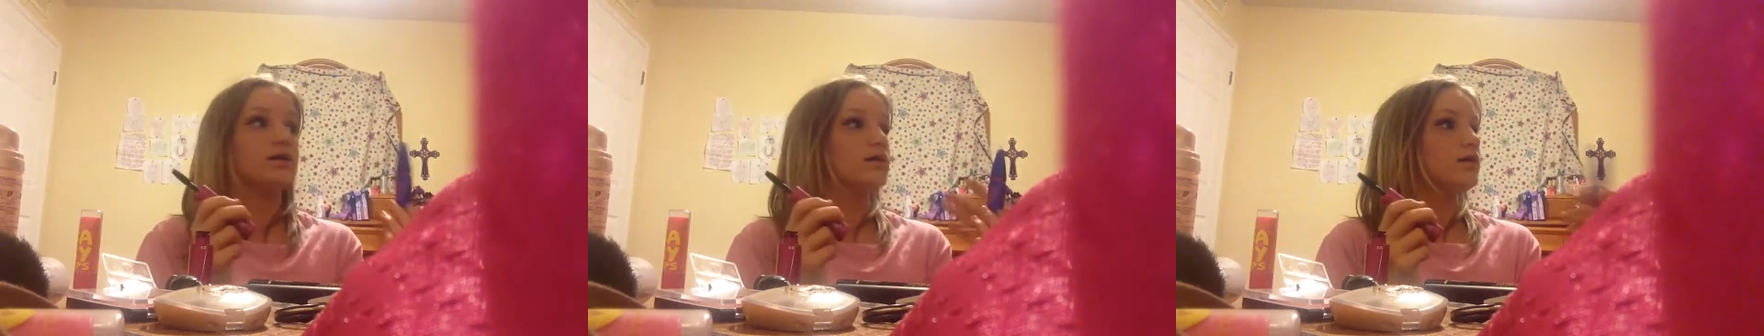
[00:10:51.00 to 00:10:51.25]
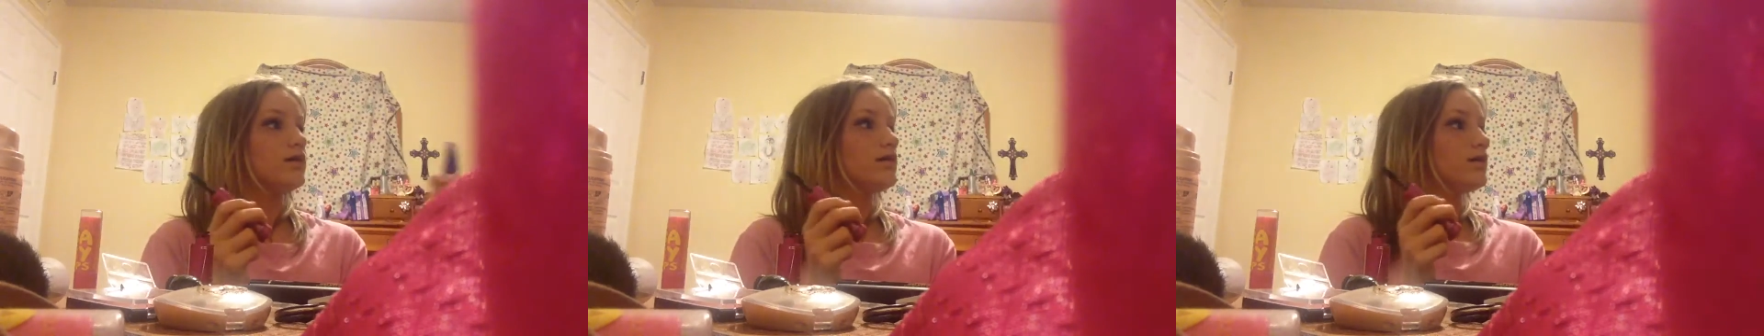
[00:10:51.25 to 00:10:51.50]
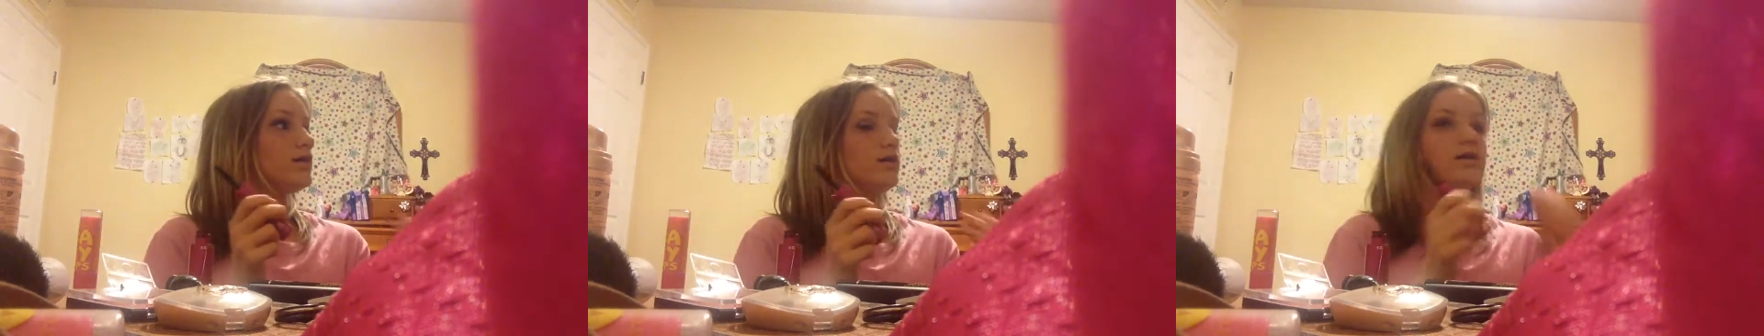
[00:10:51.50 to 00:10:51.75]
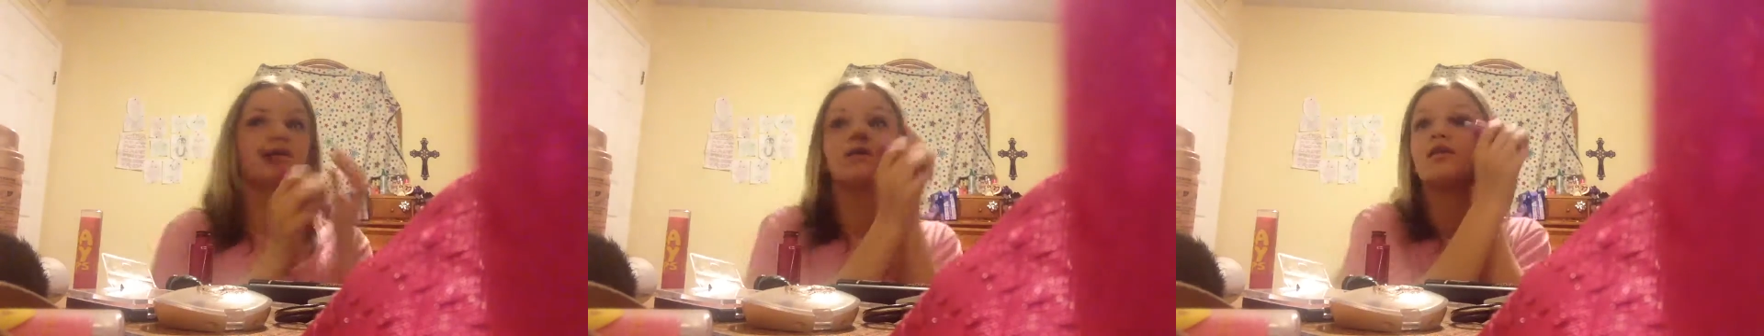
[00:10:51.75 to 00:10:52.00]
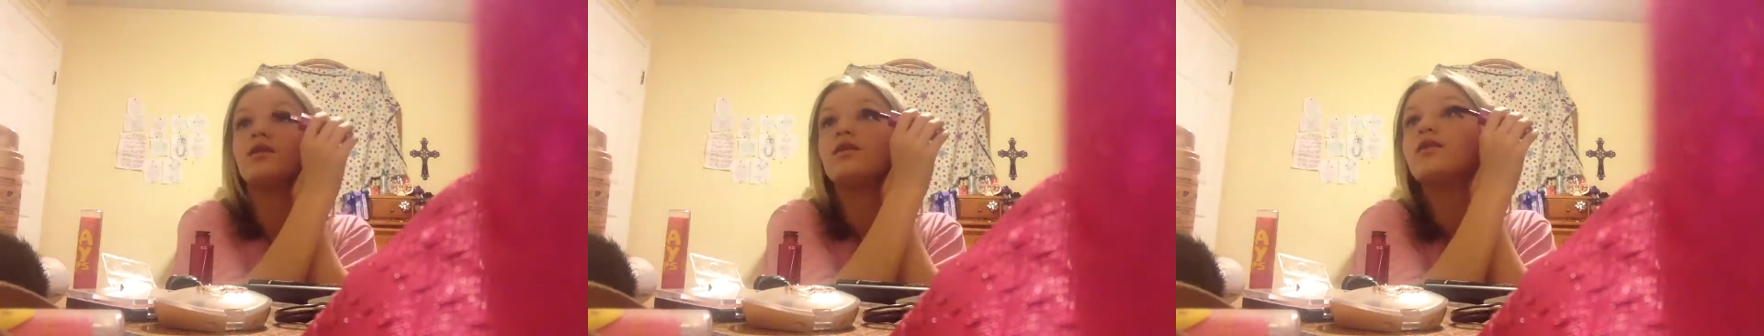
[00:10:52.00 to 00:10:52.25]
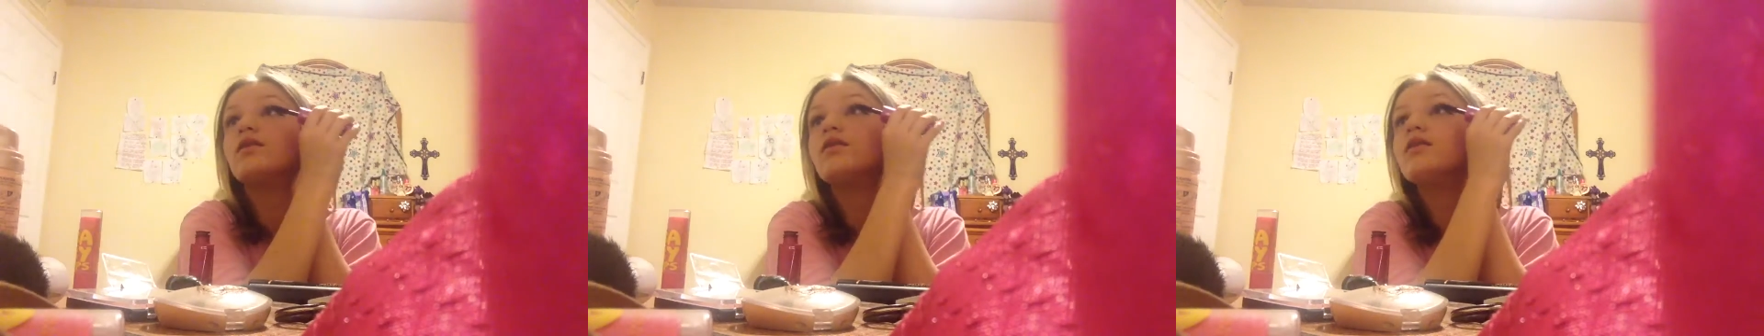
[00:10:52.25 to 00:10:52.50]
What?
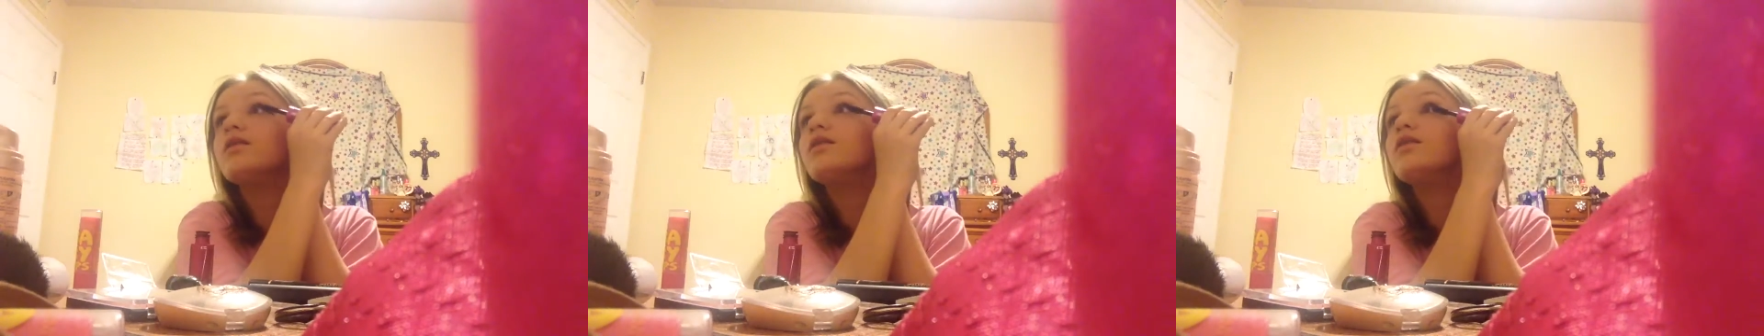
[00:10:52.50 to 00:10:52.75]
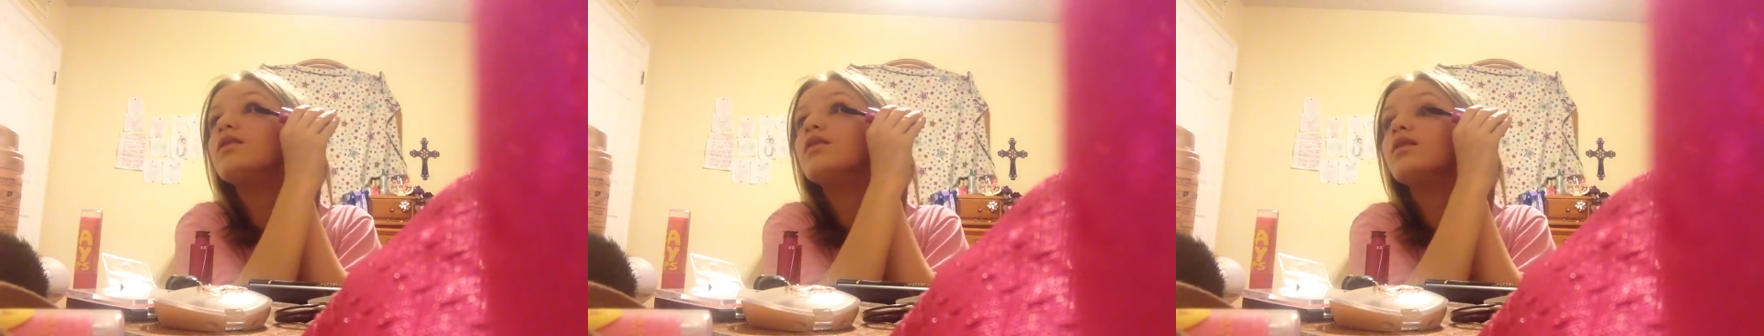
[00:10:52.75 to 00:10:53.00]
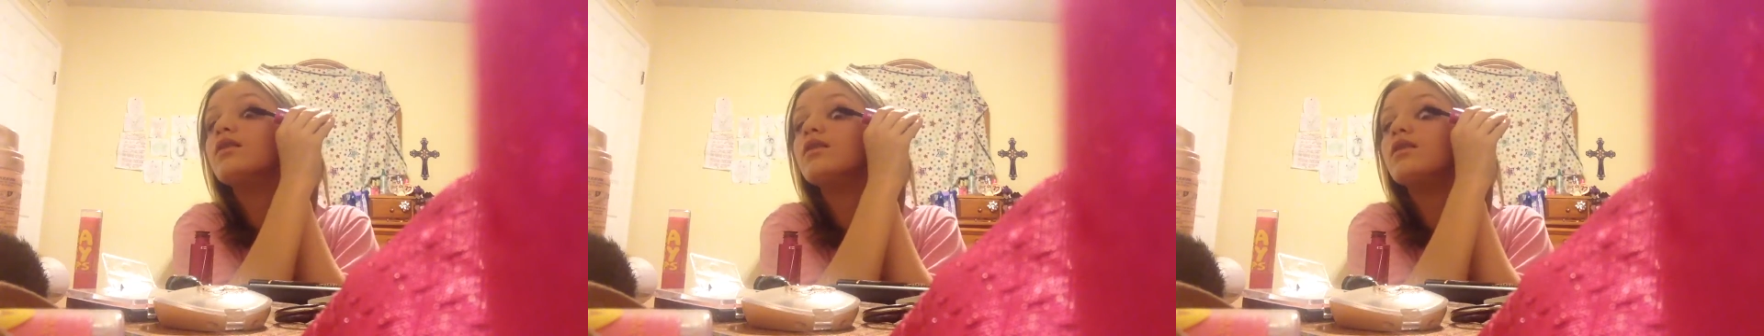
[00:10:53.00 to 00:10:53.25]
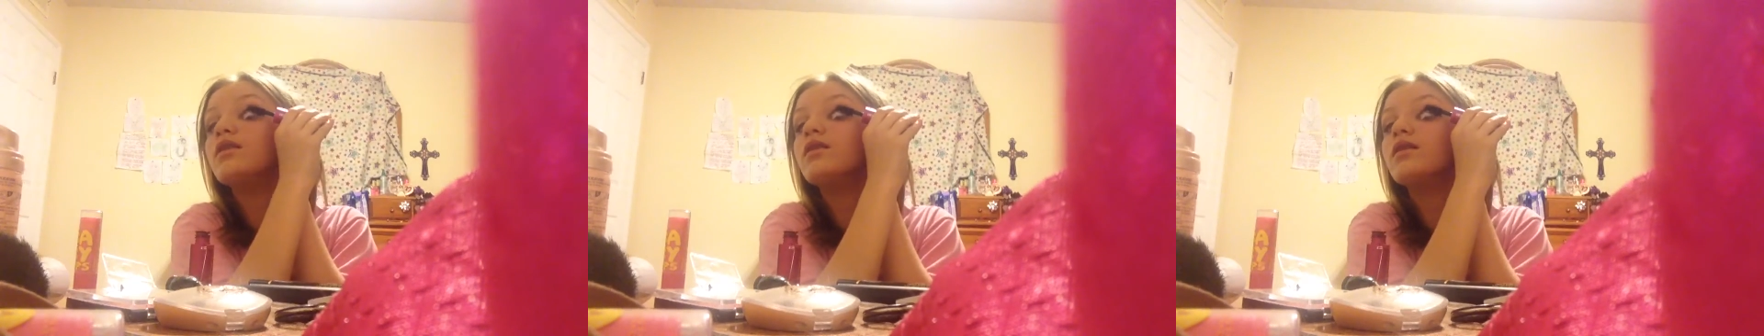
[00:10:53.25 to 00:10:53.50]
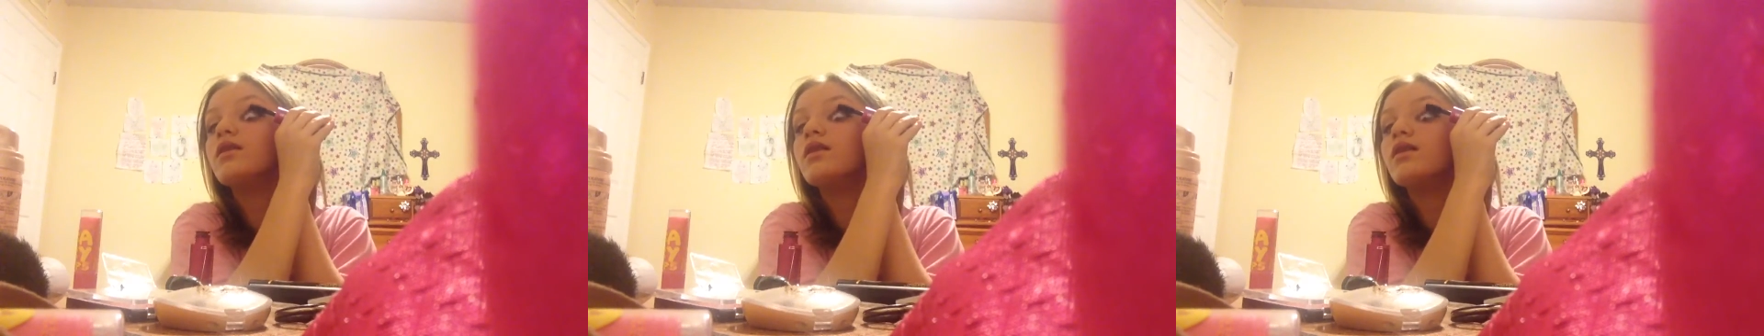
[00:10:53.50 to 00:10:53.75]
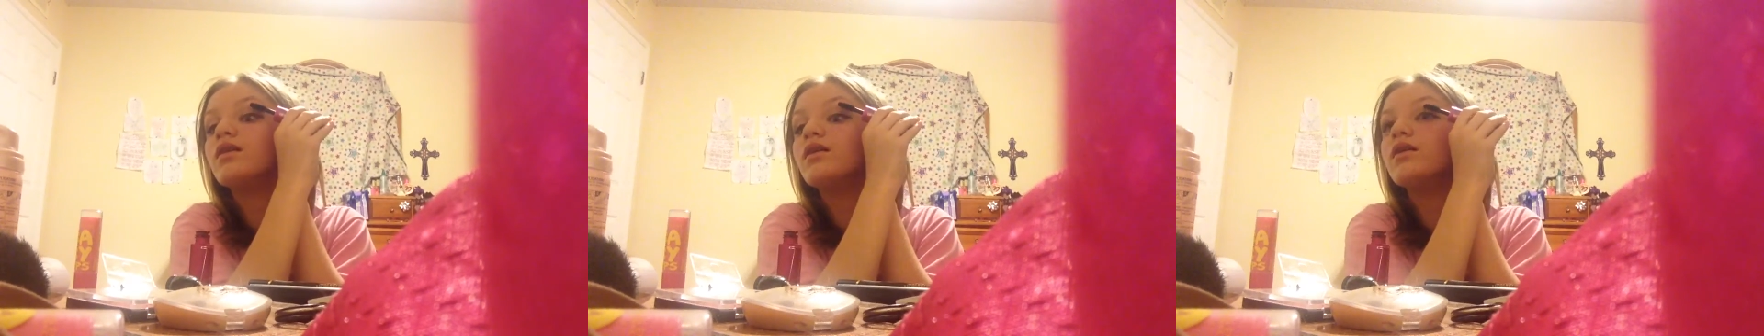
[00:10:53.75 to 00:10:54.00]
Why can I use one and
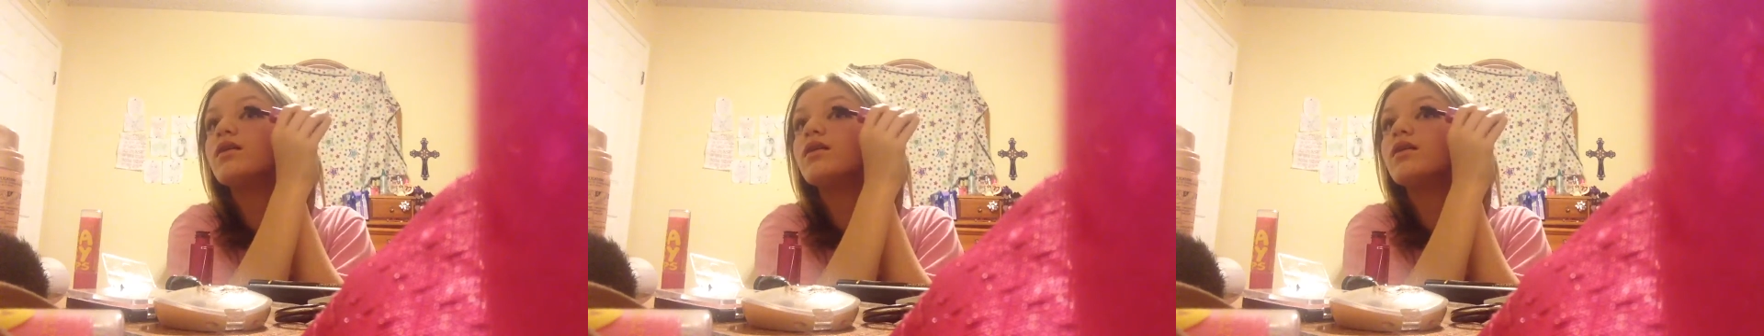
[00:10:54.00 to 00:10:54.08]
two?